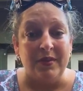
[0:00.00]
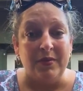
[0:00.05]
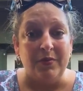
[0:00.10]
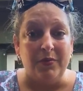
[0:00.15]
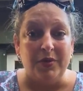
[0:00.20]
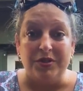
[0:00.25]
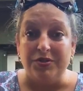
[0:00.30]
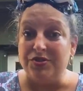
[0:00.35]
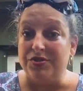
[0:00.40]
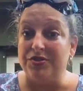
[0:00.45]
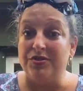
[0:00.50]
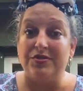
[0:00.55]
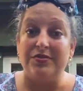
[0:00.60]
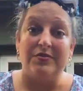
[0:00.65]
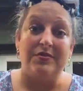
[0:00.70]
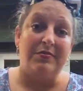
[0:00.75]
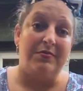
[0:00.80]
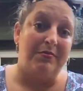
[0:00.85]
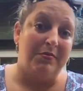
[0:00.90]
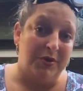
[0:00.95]
which
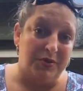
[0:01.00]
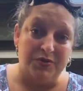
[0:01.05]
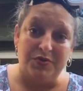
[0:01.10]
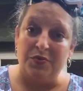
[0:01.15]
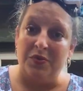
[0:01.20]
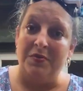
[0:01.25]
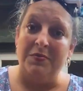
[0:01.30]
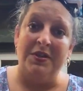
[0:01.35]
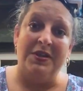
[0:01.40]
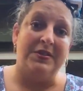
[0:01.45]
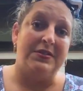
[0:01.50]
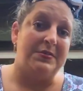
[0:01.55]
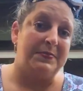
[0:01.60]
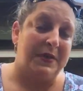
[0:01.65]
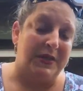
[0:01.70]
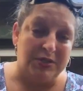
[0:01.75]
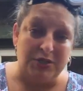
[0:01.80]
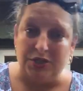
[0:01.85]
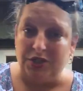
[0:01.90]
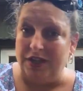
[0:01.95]
most women,
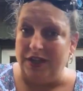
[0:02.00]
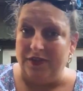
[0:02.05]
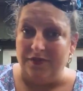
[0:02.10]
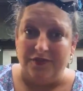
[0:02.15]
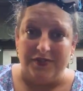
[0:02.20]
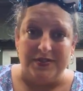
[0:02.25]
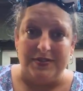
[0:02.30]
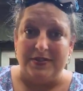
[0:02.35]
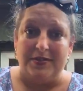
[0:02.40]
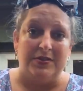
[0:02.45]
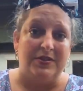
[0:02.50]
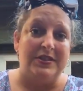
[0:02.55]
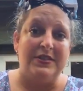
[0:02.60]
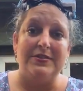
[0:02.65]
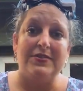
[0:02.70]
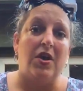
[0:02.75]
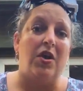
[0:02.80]
especially in facilities,